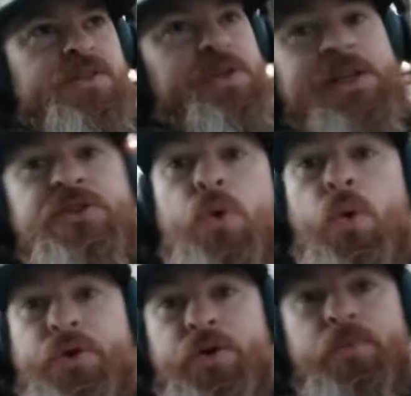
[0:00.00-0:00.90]
you need to
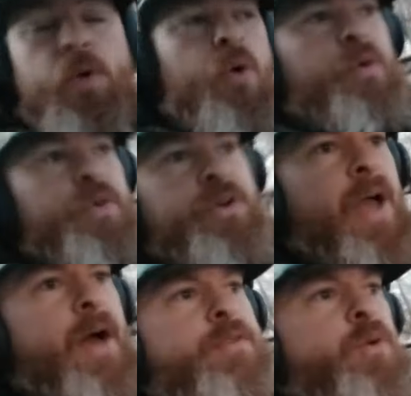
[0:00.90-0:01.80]
order more and you
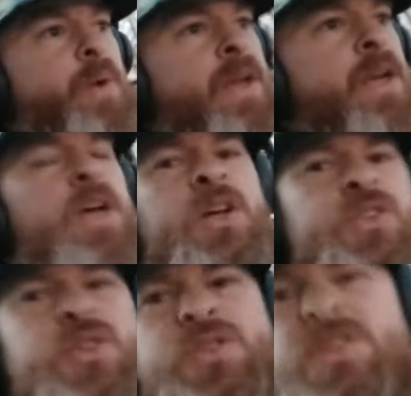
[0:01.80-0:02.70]
have to wait.
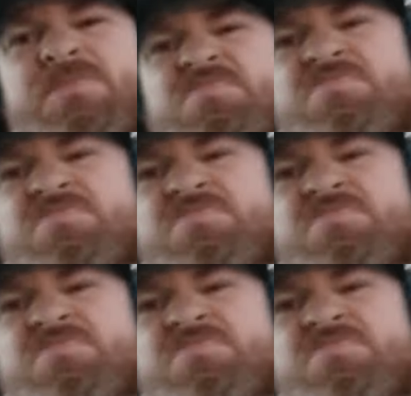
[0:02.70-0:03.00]
So just